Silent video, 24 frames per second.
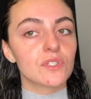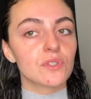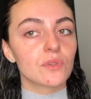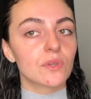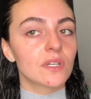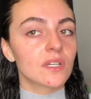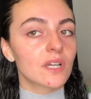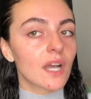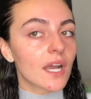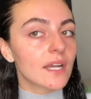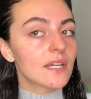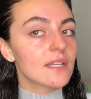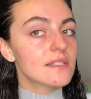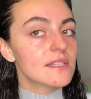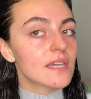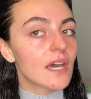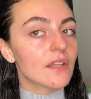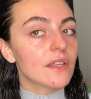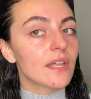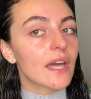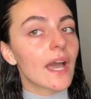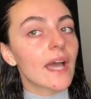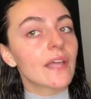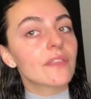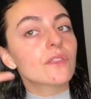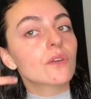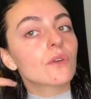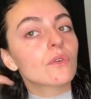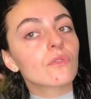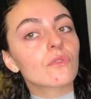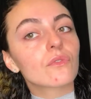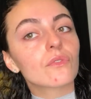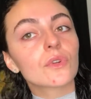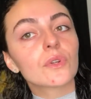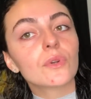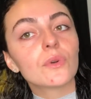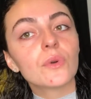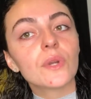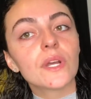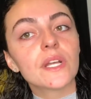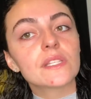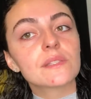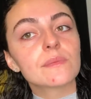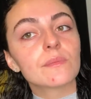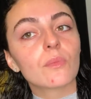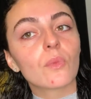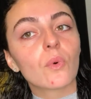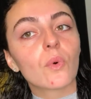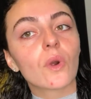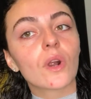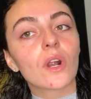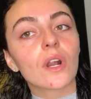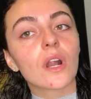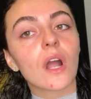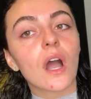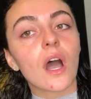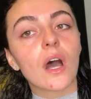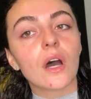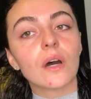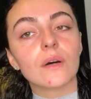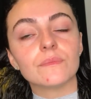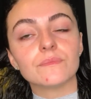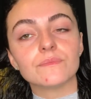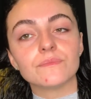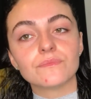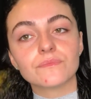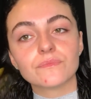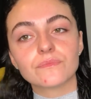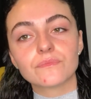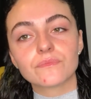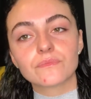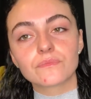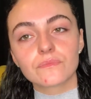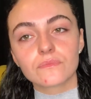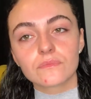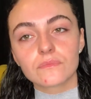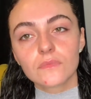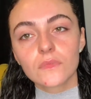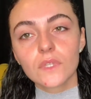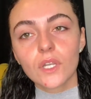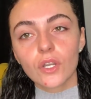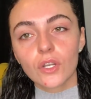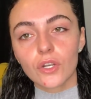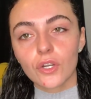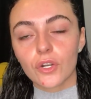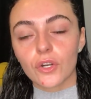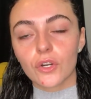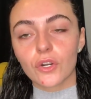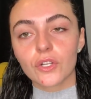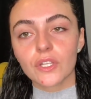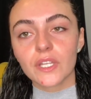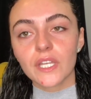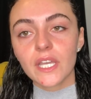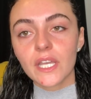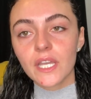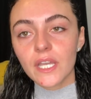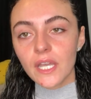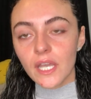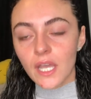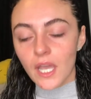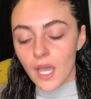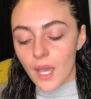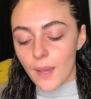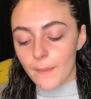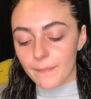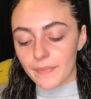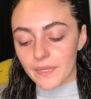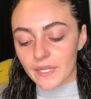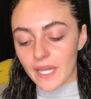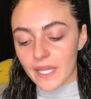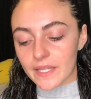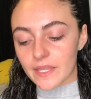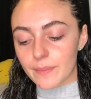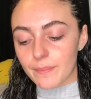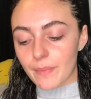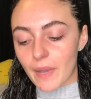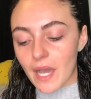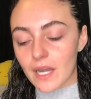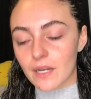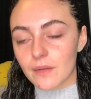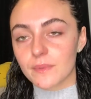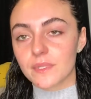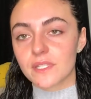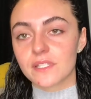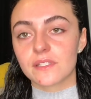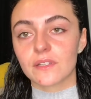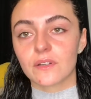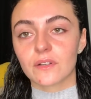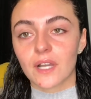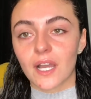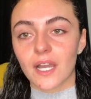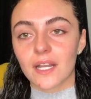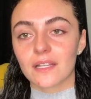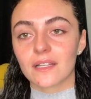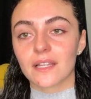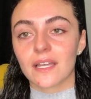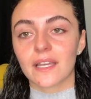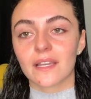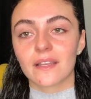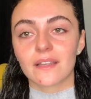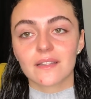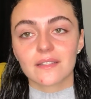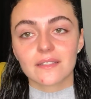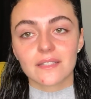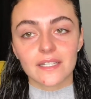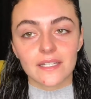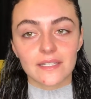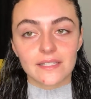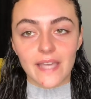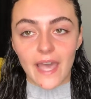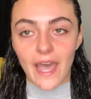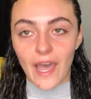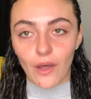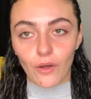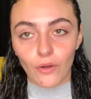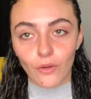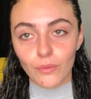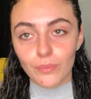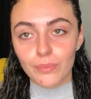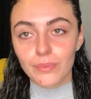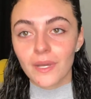You can kind of tell that at the root, it's more curly, but at the bottom, it still kind of like needs help.